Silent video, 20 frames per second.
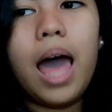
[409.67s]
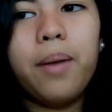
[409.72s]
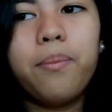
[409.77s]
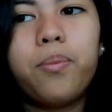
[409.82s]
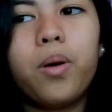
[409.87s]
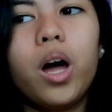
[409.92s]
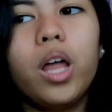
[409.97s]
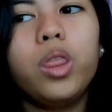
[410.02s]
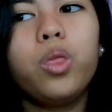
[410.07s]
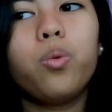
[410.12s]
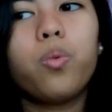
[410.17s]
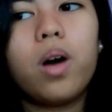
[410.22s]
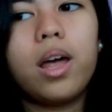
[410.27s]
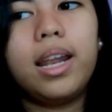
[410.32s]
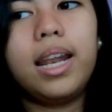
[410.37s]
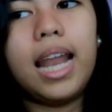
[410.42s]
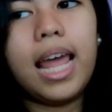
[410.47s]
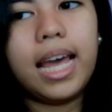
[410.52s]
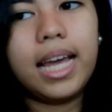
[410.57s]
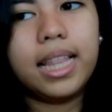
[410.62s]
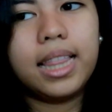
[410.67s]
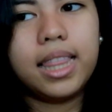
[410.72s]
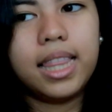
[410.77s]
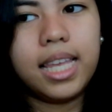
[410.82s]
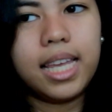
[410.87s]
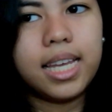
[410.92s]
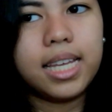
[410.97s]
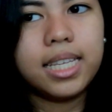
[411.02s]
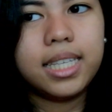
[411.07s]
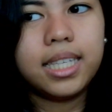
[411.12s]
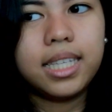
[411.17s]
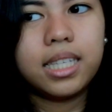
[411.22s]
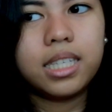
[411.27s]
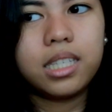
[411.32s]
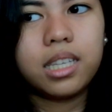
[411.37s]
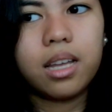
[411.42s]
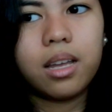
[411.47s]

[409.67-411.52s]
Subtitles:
I bought one like this.